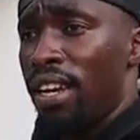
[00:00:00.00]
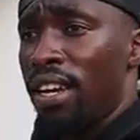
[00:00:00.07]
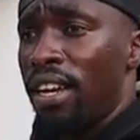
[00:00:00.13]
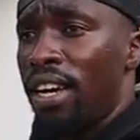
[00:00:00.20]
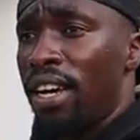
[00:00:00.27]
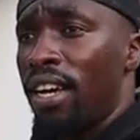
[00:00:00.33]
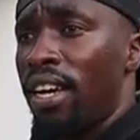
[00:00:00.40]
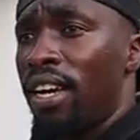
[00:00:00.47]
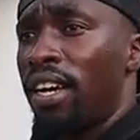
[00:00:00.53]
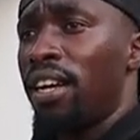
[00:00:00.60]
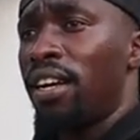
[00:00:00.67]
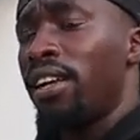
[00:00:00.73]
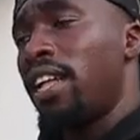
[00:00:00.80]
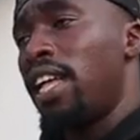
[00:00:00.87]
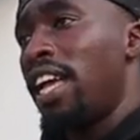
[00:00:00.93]
And uh,
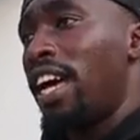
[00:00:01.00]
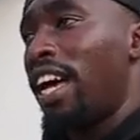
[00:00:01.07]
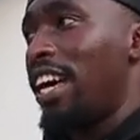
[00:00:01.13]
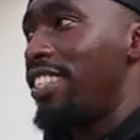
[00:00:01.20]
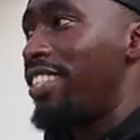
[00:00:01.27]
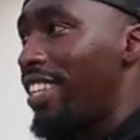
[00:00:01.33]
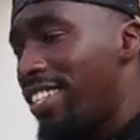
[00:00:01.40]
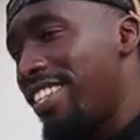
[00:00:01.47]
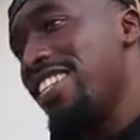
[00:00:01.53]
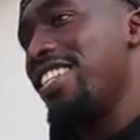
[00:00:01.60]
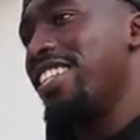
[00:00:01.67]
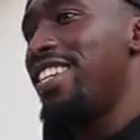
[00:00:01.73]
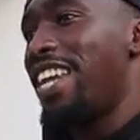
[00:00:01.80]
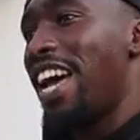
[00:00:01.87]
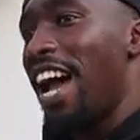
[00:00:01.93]
I just
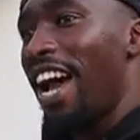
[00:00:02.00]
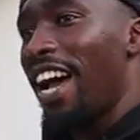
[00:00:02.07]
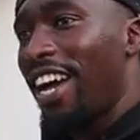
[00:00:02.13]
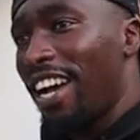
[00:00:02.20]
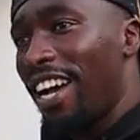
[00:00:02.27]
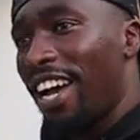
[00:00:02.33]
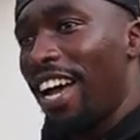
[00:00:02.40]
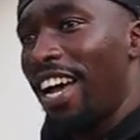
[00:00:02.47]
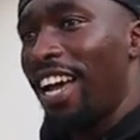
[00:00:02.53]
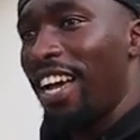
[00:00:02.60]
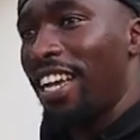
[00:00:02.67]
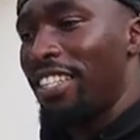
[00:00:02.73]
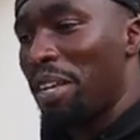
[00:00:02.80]
need uh,